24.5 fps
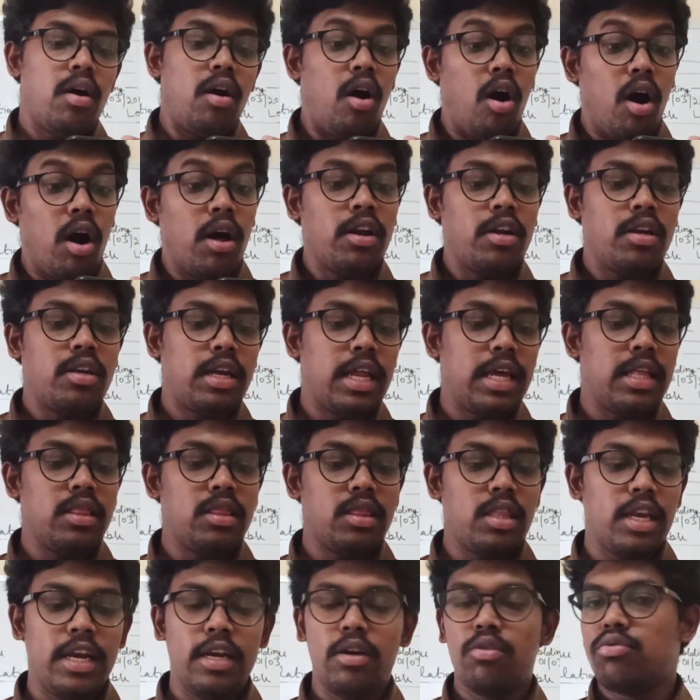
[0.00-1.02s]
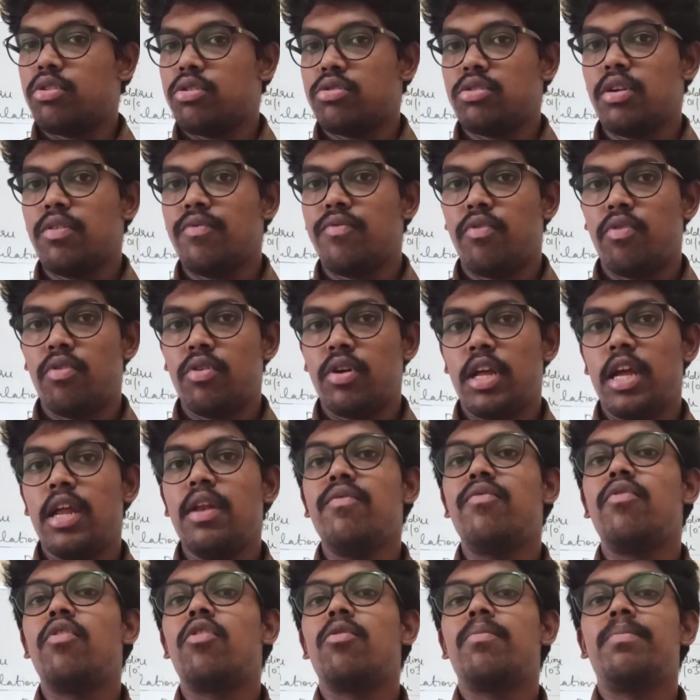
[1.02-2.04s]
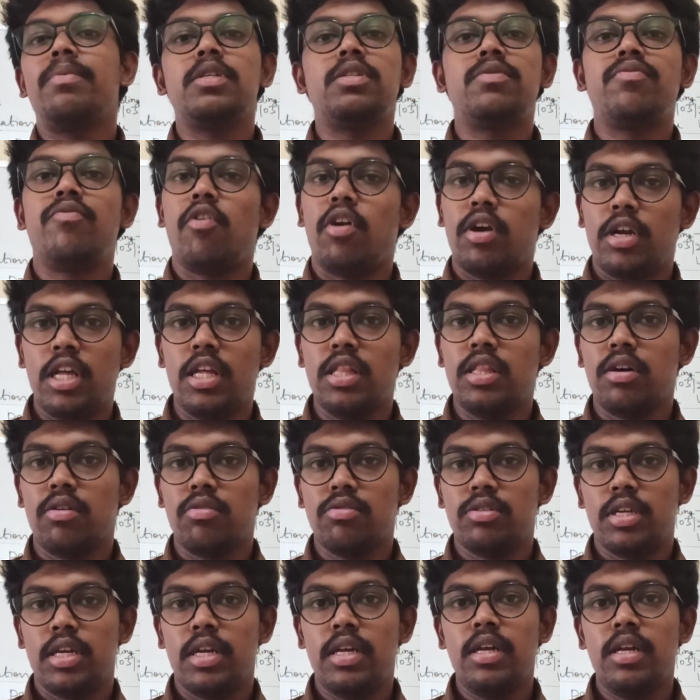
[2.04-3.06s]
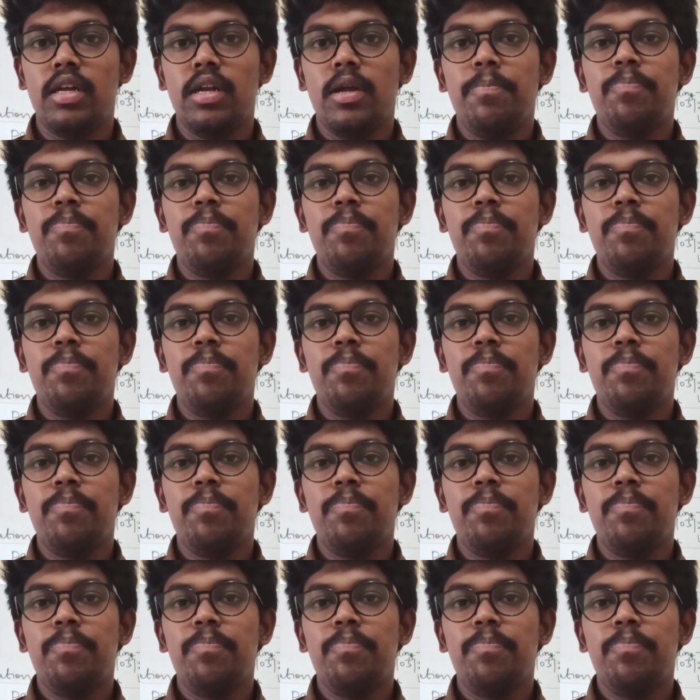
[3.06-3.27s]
on 10/3/2014 for rupees 40,000,